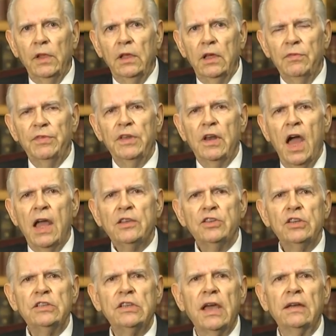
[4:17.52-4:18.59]
If the
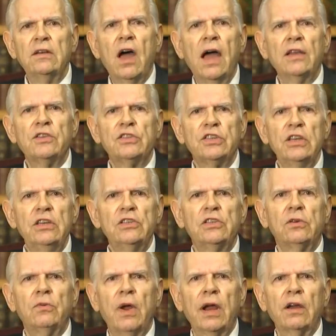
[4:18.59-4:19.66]
Nazis had not seized
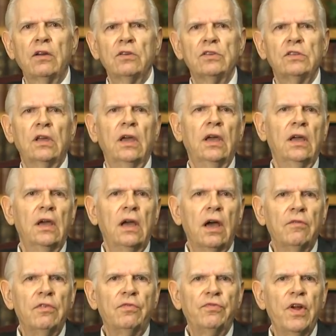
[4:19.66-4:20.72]
the records
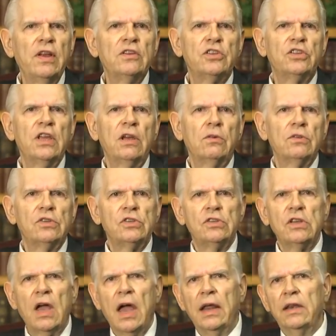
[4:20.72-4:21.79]
of the French secret
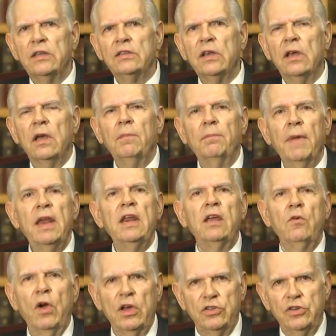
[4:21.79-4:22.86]
societies, many
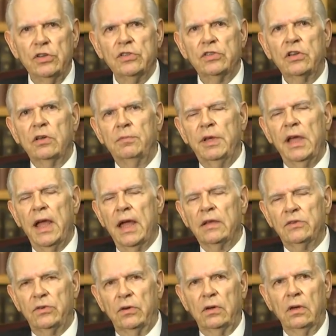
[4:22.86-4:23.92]
questions could be
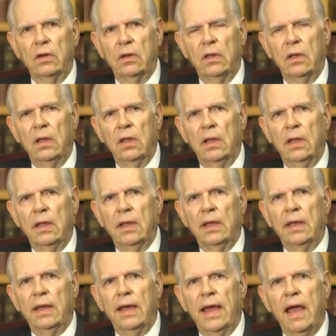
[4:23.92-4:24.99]
answered.
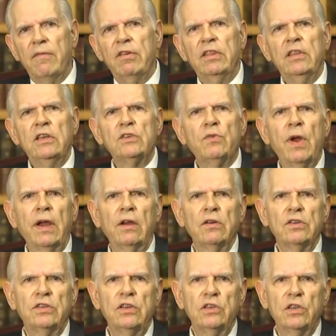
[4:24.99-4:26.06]
Having these
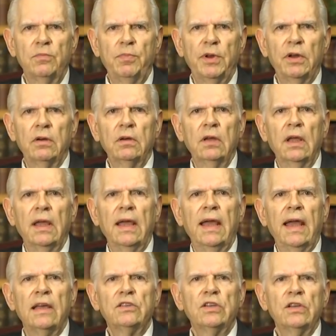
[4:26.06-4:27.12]
records disappeared
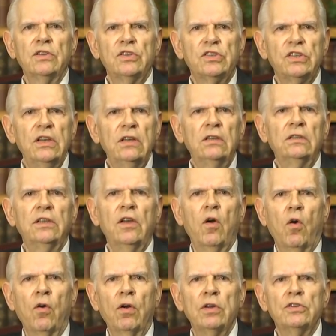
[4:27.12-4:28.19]
has concealed the
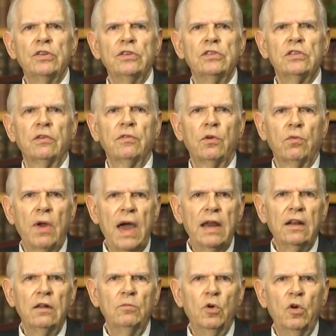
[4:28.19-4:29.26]
origins of the
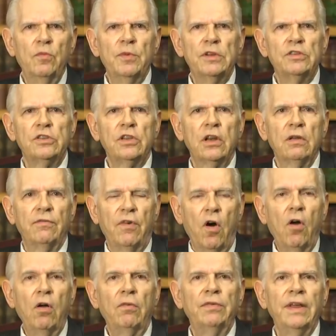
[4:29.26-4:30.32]
radical movements that
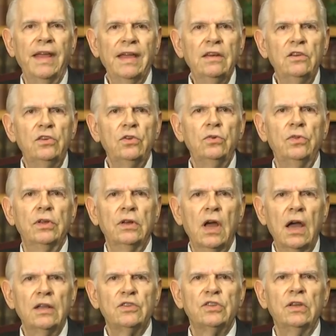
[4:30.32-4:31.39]
evolved into the
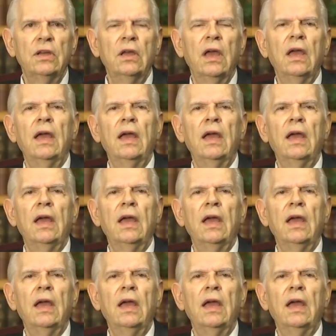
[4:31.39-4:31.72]
Nazi